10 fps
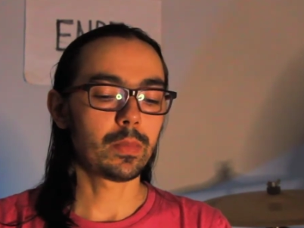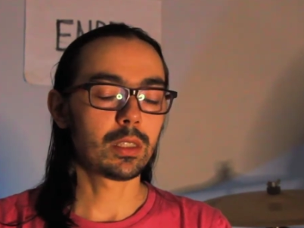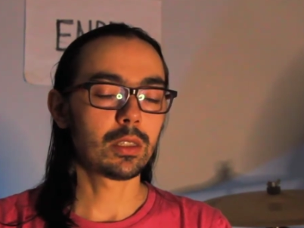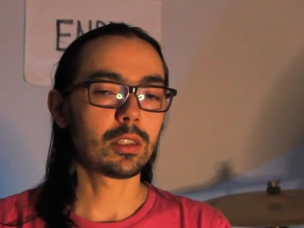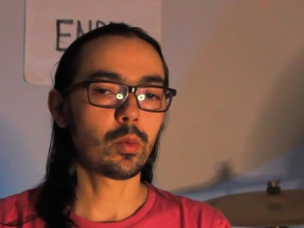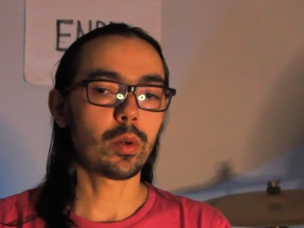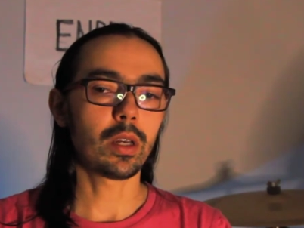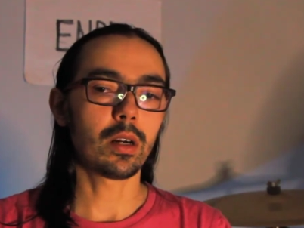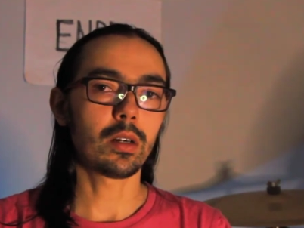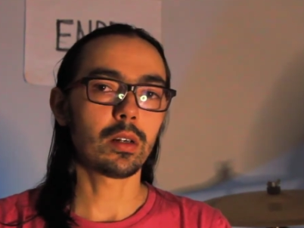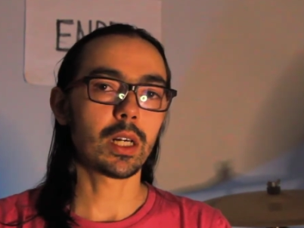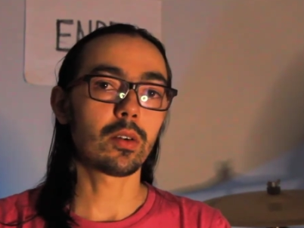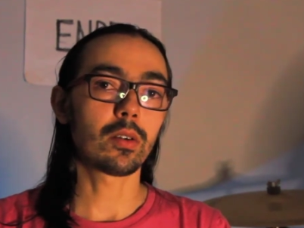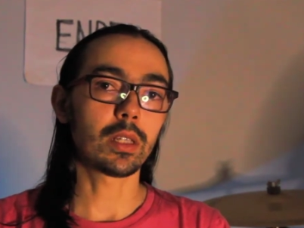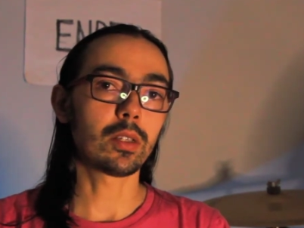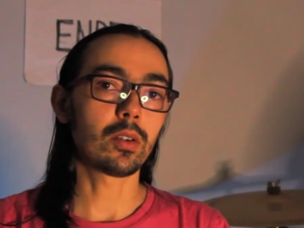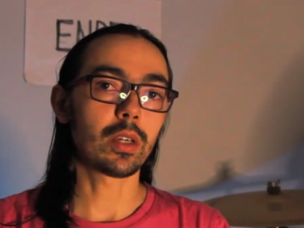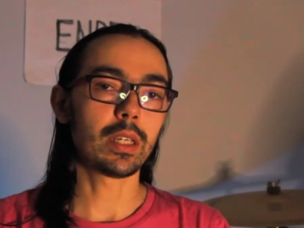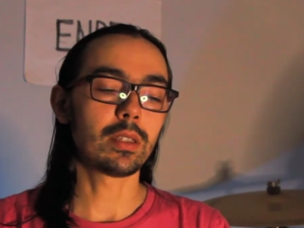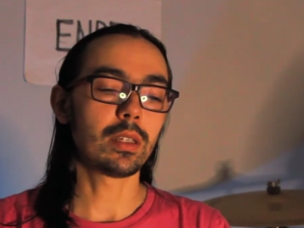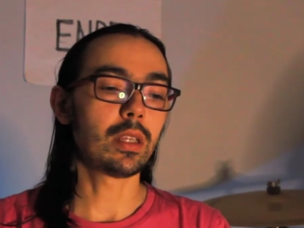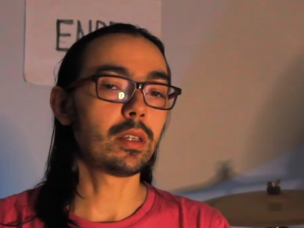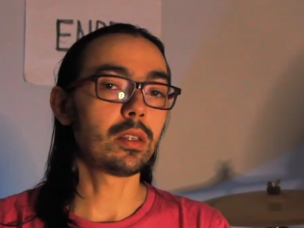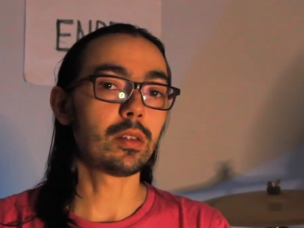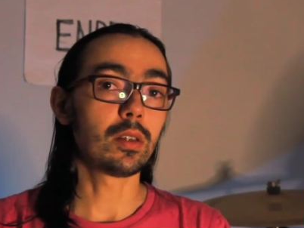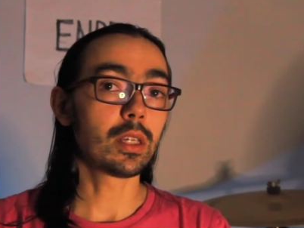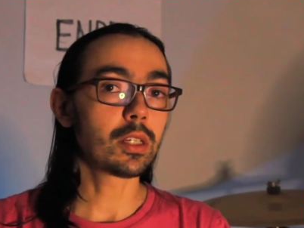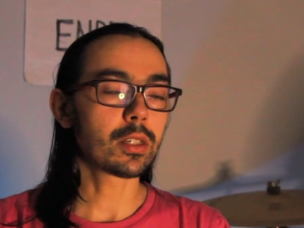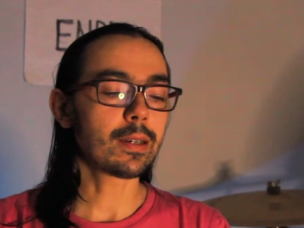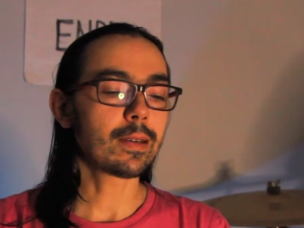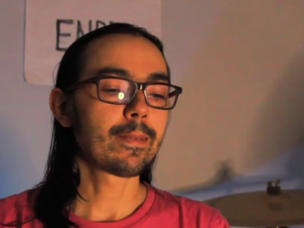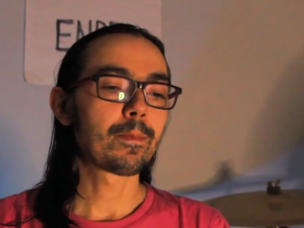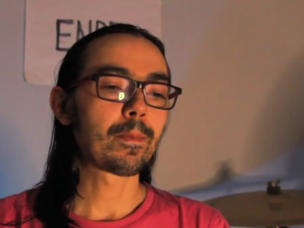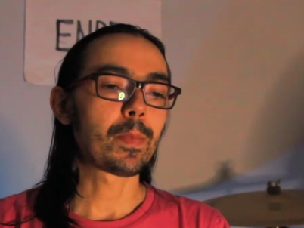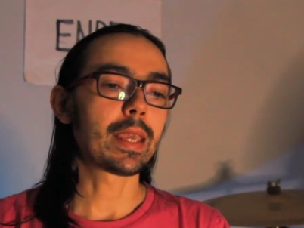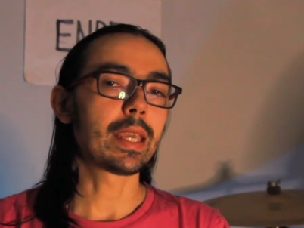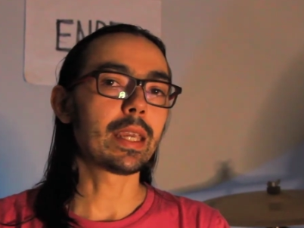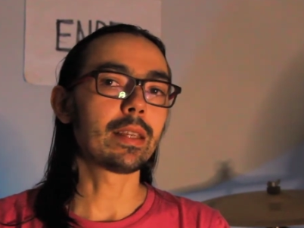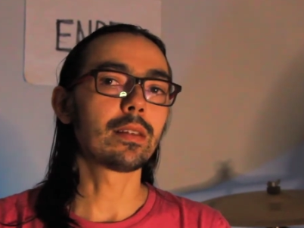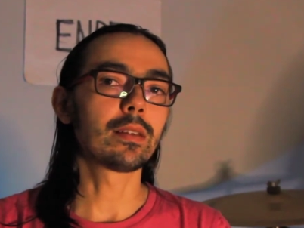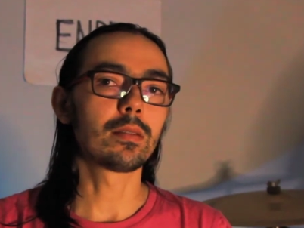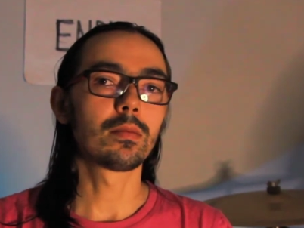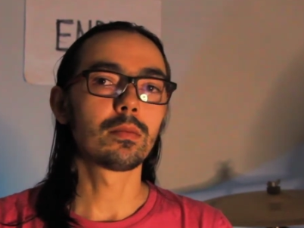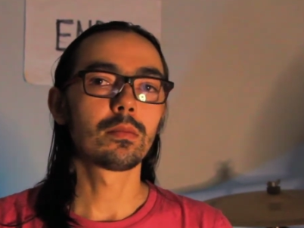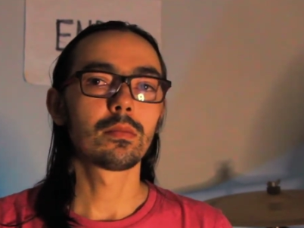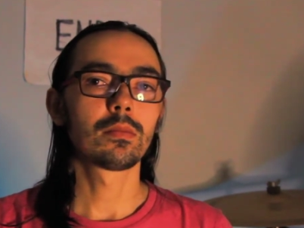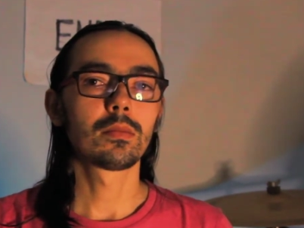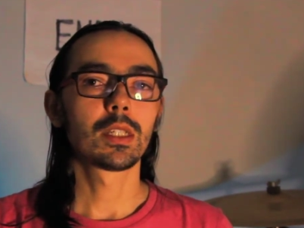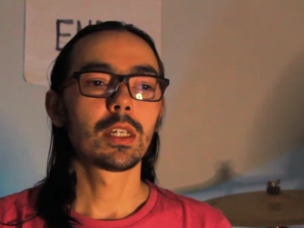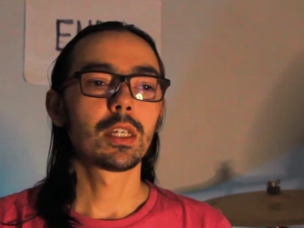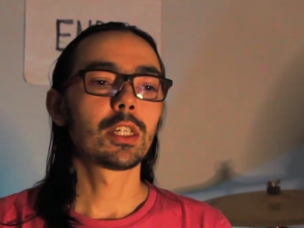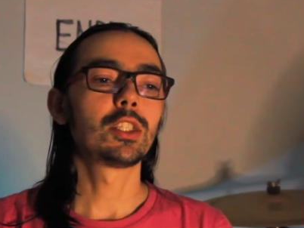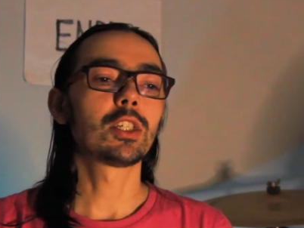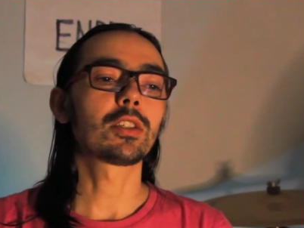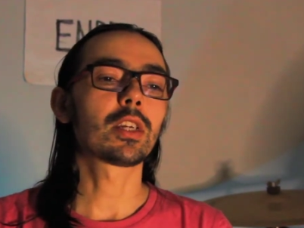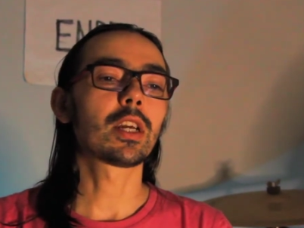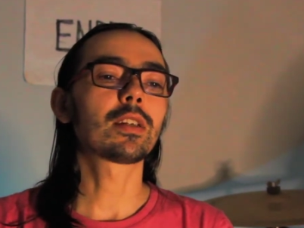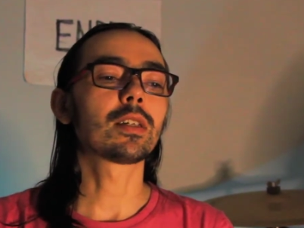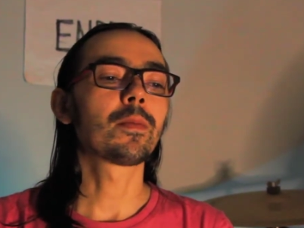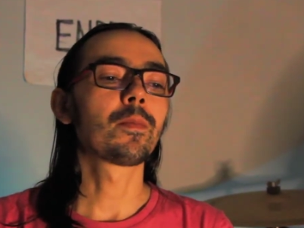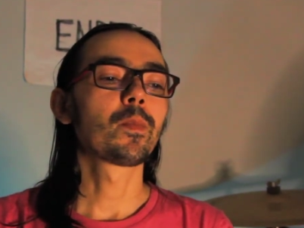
since we are currently located in Indonesia, in Yogyakarta,